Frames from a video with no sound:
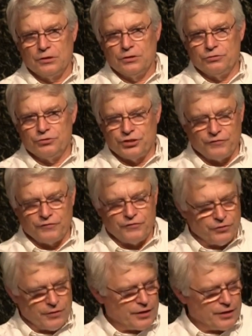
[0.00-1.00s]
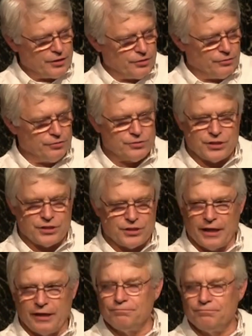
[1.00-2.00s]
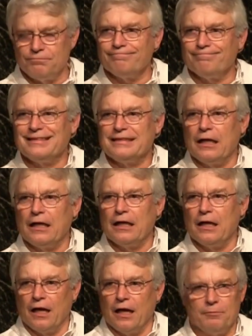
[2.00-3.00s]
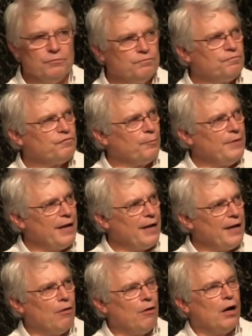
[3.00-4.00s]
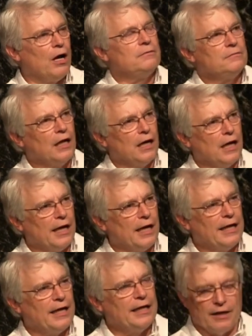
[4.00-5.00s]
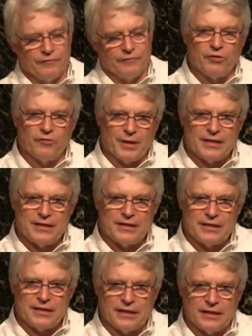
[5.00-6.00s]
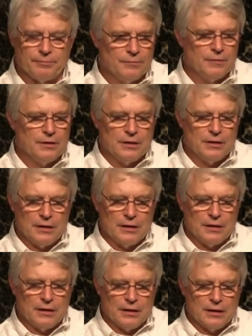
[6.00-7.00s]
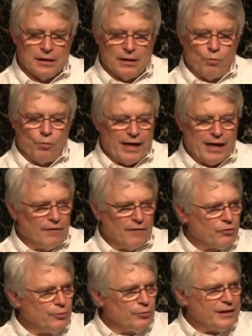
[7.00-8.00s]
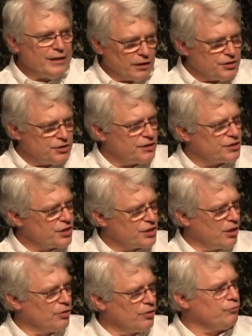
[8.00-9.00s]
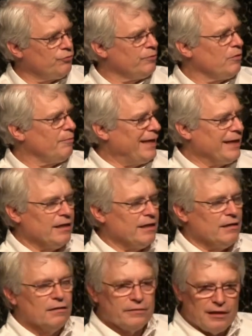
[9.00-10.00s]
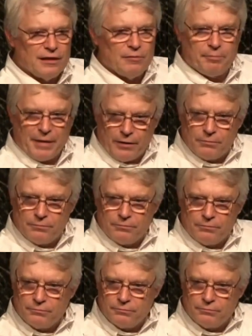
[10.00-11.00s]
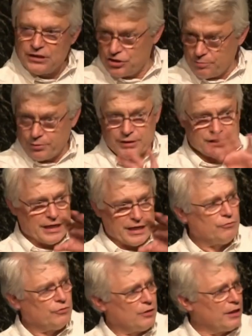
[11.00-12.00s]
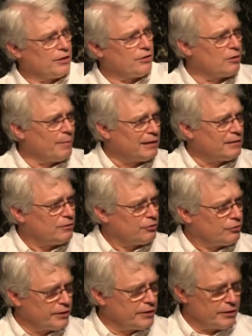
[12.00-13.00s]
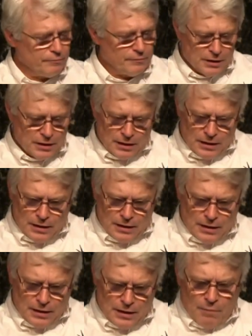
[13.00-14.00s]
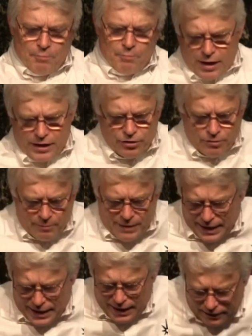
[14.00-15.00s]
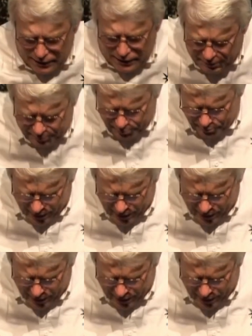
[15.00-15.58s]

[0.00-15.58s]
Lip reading: You shift your attitude. You say, from now on, I and every member of my team, whenever we touch this code, we will make it a little bit better. This is the Boy Scout rule I talked about earlier. But when you're making a little bit